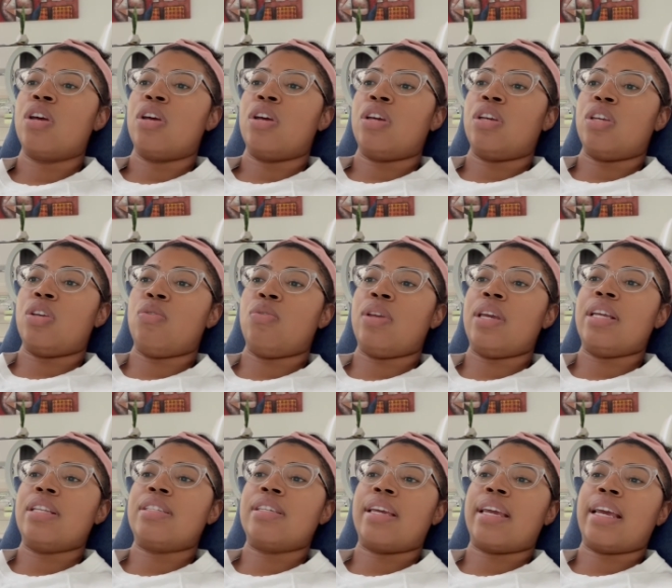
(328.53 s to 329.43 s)
you
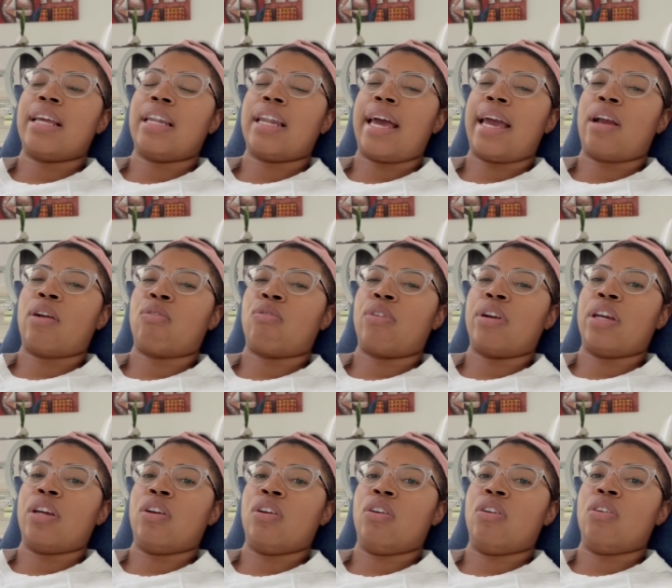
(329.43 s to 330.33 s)
need to get like
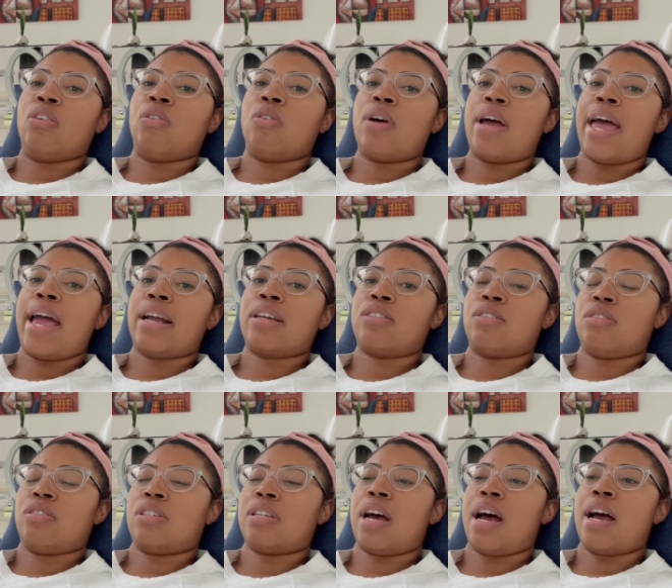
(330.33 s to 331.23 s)
real
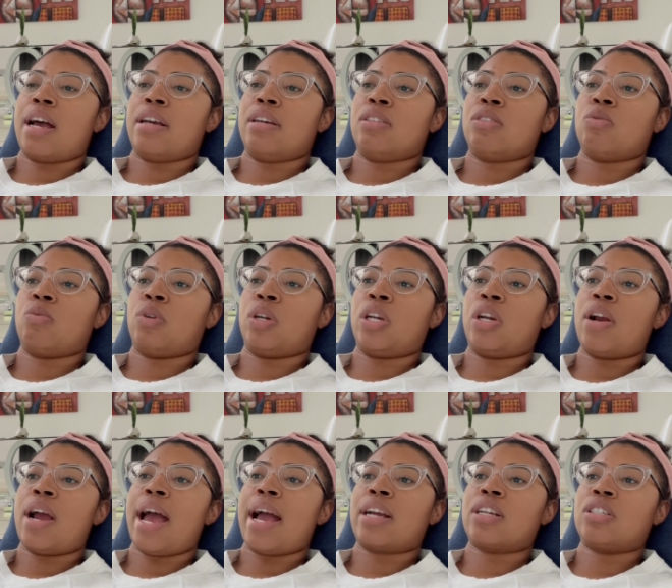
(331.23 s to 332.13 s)
exercise where
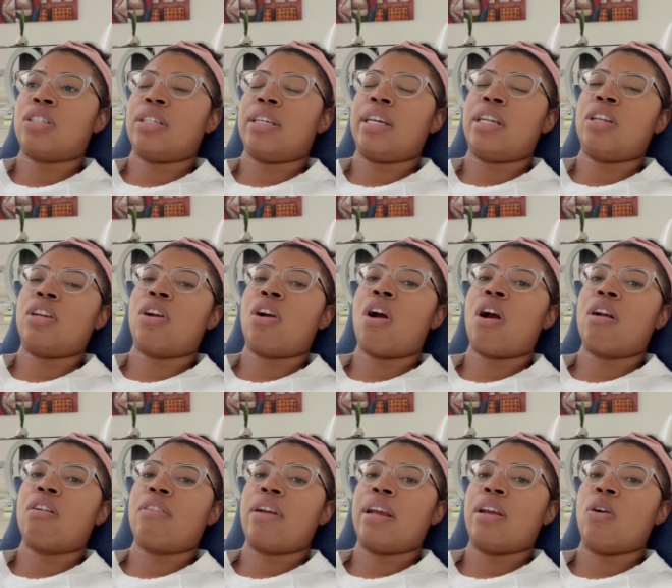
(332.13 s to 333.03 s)
you're actually getting your
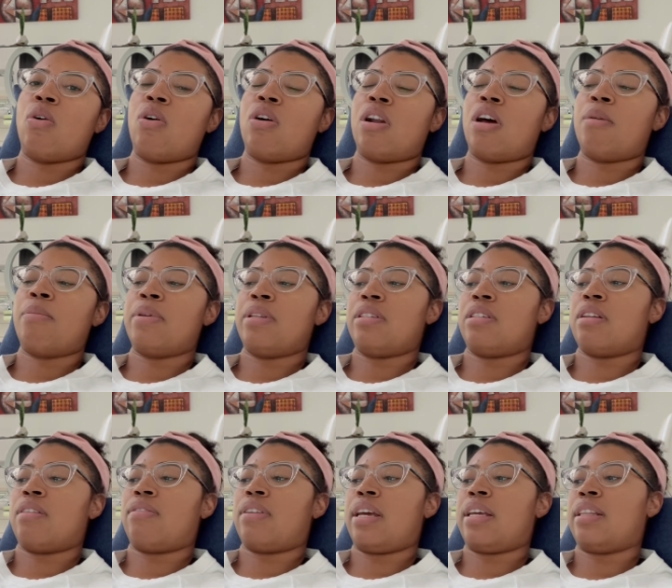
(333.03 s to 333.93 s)
heart rate going up and
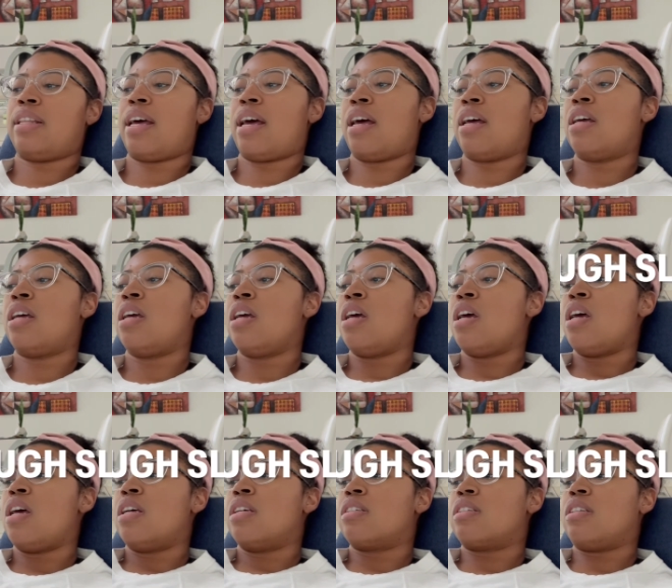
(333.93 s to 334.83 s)
stuff like that.
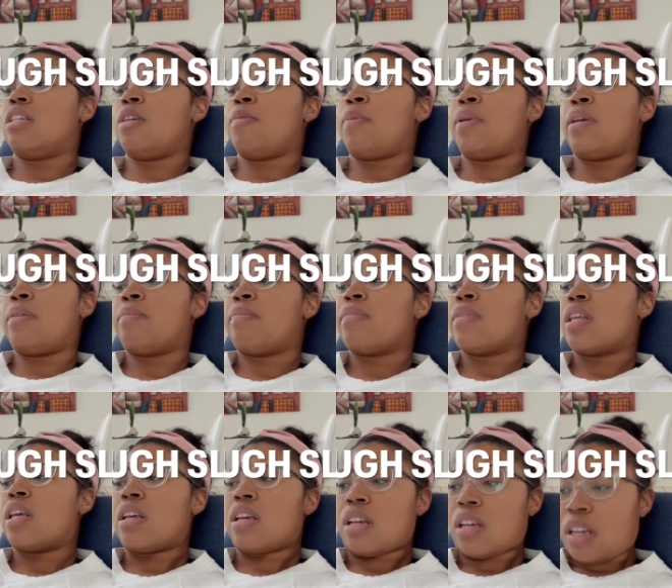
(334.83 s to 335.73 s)
Sleeping,
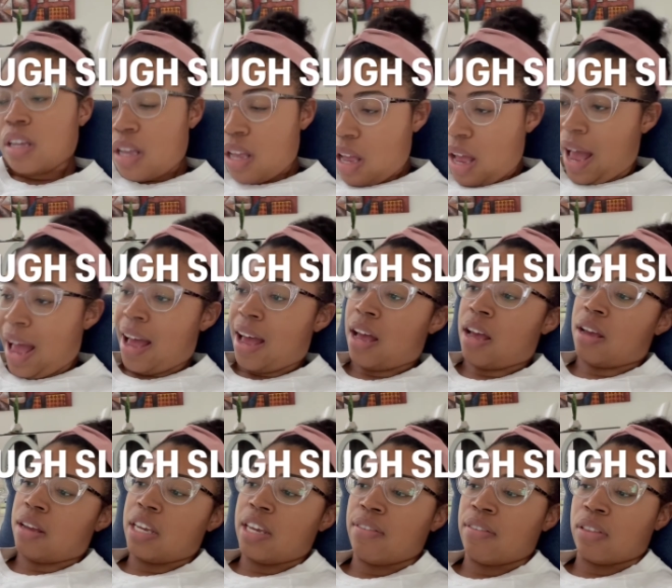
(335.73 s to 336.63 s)

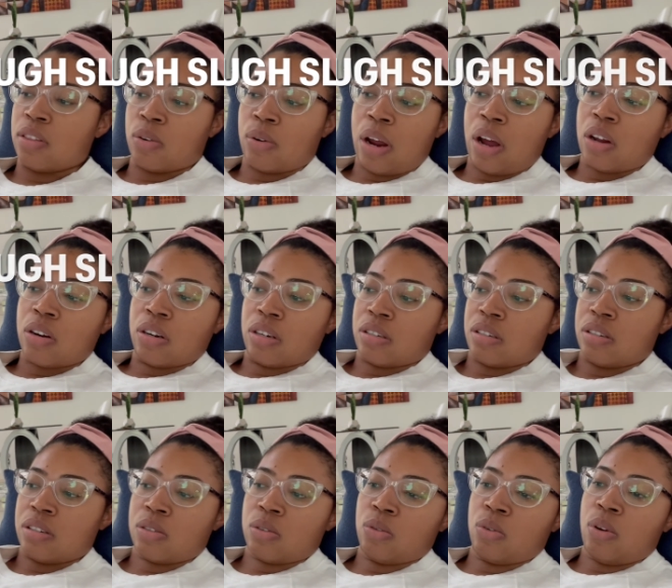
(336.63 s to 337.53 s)
even throughout
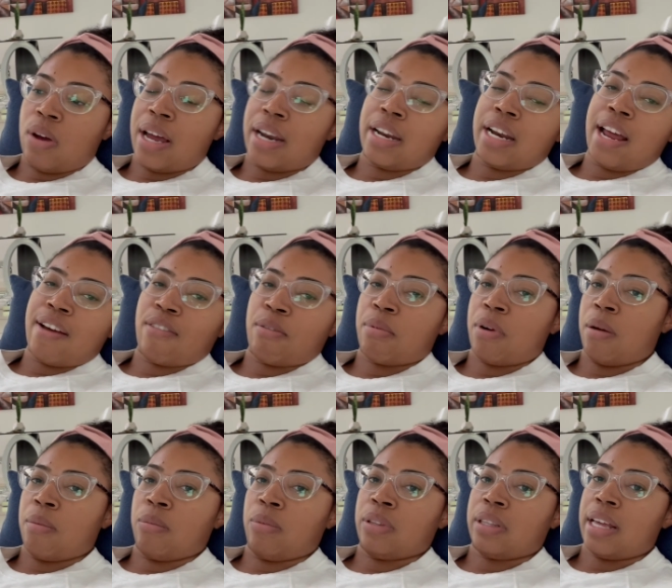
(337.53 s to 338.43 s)
nursing school, I didn't have a
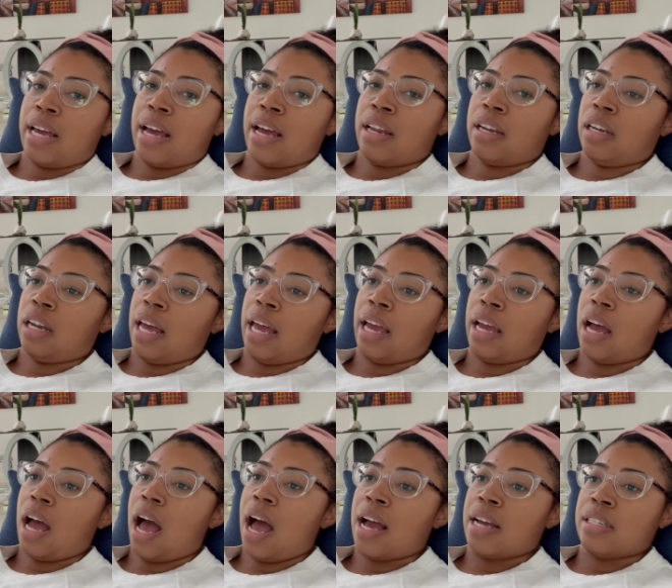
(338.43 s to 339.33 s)
problem with that. Like
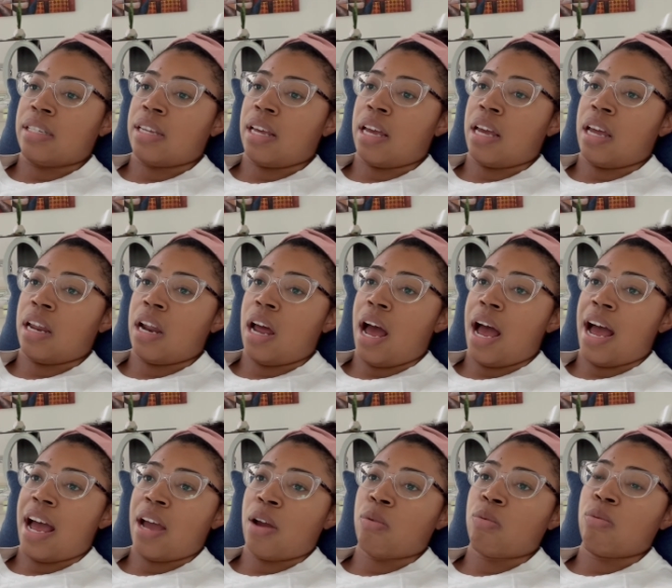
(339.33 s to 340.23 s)
I said,
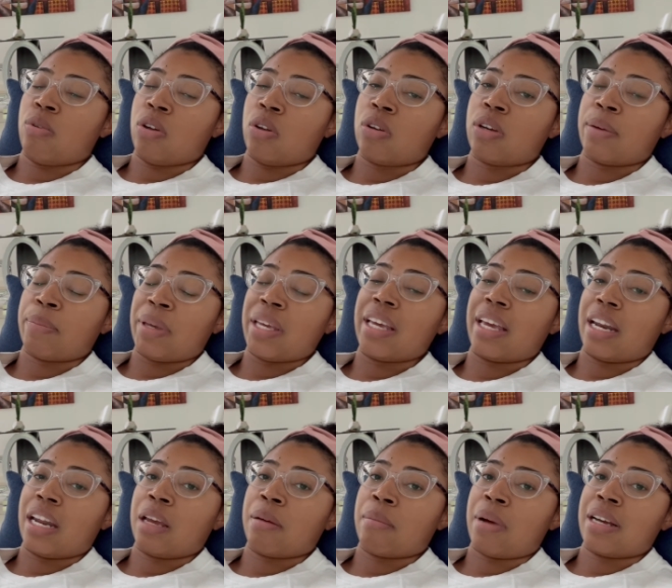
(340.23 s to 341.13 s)
I will be
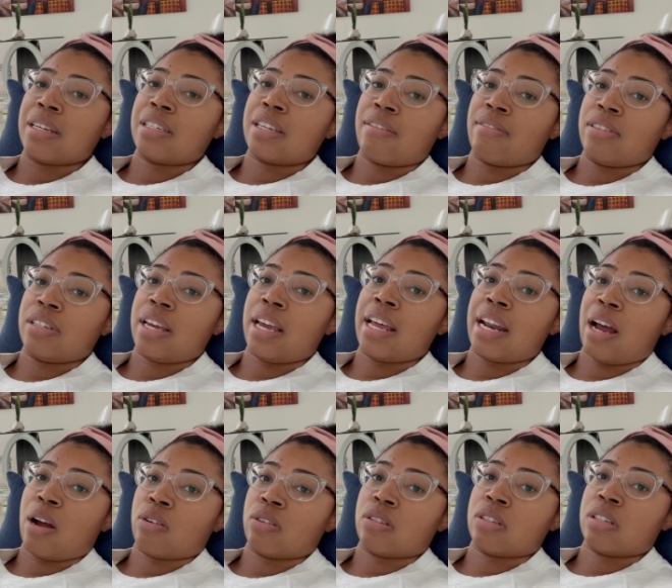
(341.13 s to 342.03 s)
getting my 7 to 8
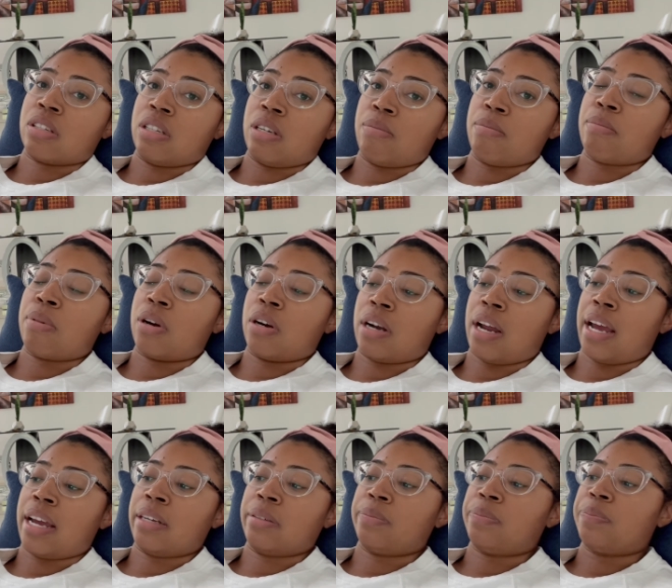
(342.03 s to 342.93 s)
hours of sleep per night.